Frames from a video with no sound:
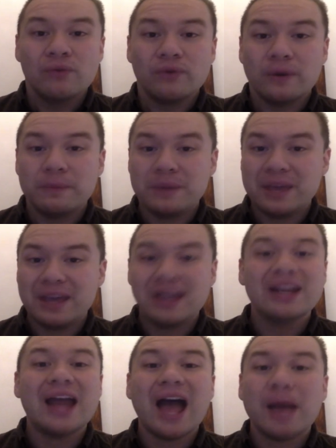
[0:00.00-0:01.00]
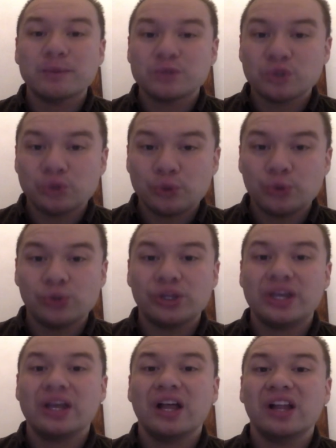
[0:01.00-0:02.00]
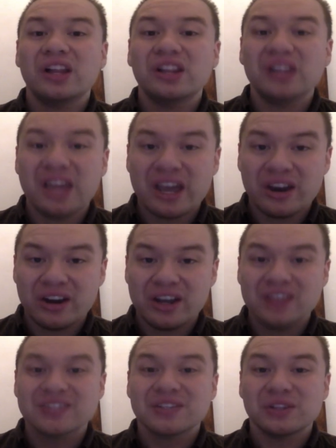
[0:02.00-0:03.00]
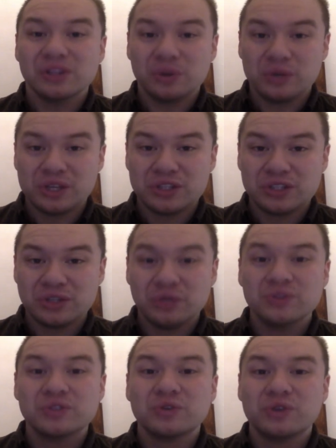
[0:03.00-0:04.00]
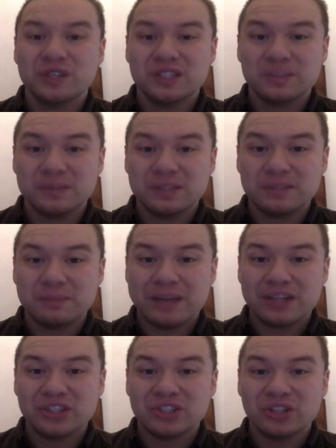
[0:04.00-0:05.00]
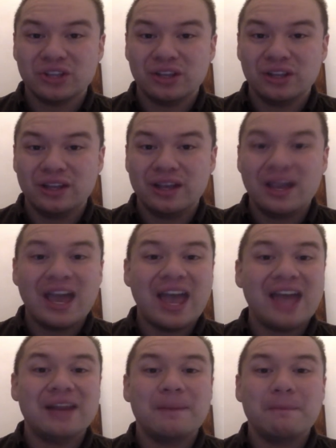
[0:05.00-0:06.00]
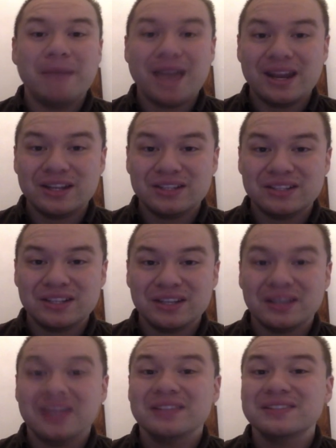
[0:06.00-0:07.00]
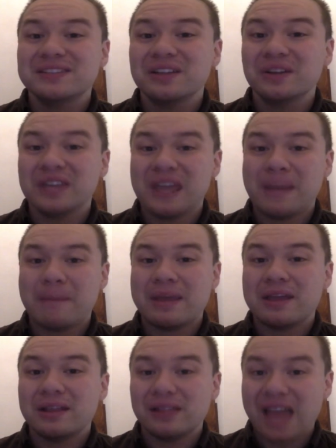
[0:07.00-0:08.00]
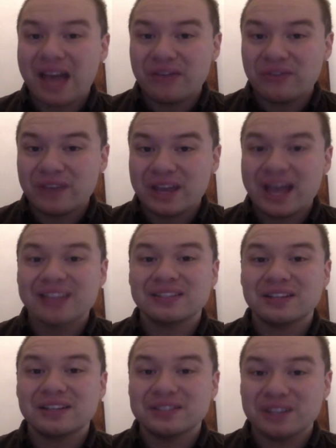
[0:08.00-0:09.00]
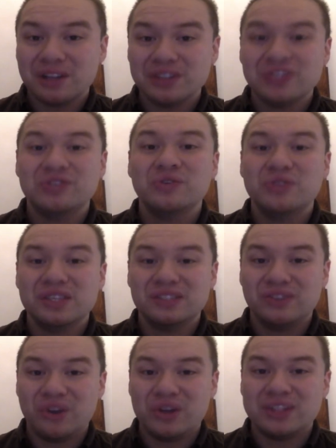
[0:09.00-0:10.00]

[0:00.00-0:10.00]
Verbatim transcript: for being an absolutely hilarious Looney Tunes Christmas special, and it managed to still keep me laughing as an adult to this very